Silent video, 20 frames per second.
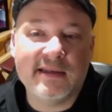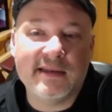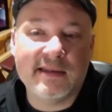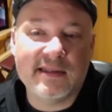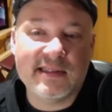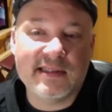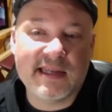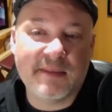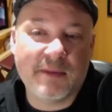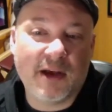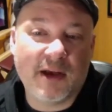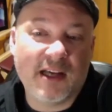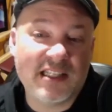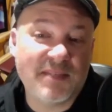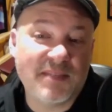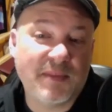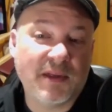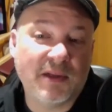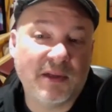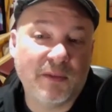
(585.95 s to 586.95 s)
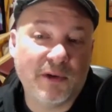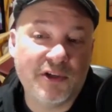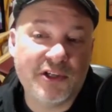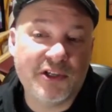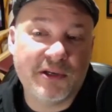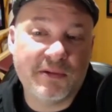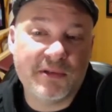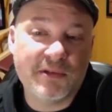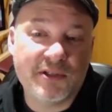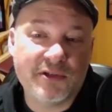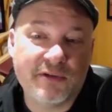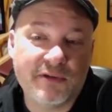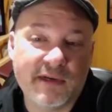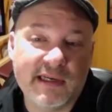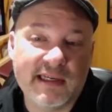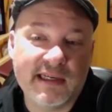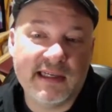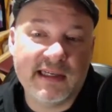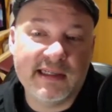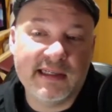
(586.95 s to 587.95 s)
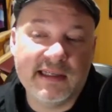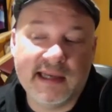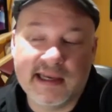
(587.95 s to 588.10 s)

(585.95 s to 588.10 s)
the same hospital where she was treated,